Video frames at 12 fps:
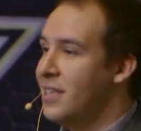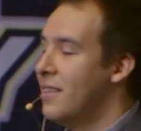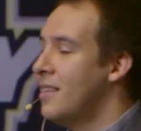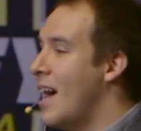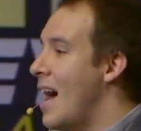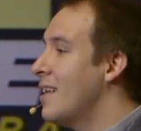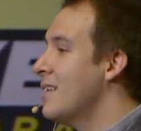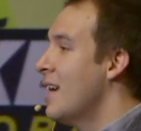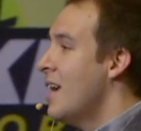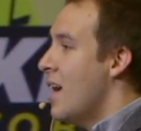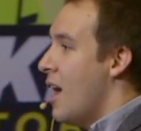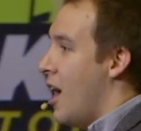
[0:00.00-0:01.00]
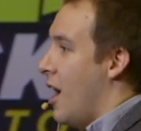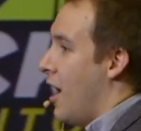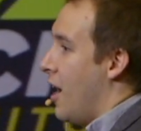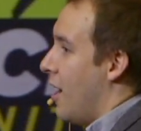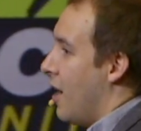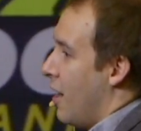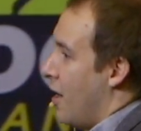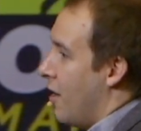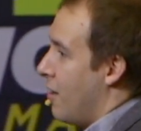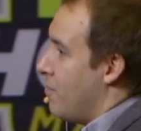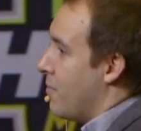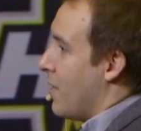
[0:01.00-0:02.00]
And that,
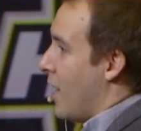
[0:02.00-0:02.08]
I